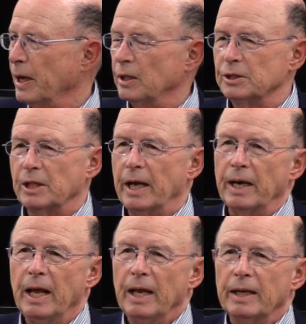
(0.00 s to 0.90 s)

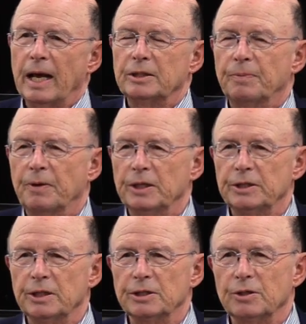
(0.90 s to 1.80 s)
Palestine, not to
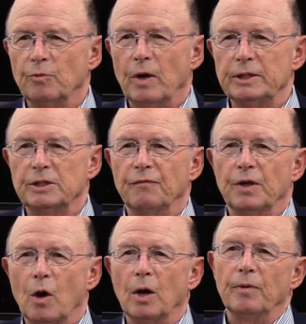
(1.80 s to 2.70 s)
prejudice the rights of
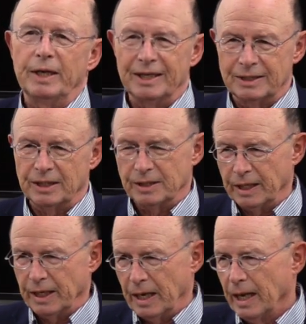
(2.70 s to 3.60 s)
the already
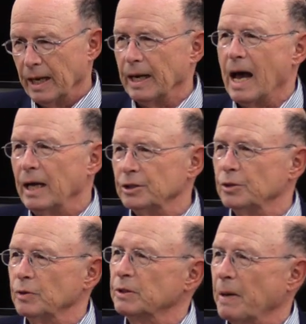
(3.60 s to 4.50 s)
existing
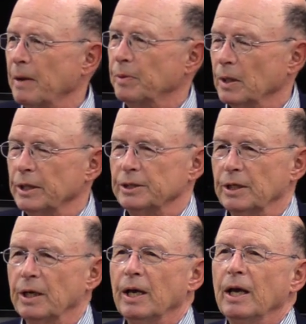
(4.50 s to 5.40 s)
non-Jewish population,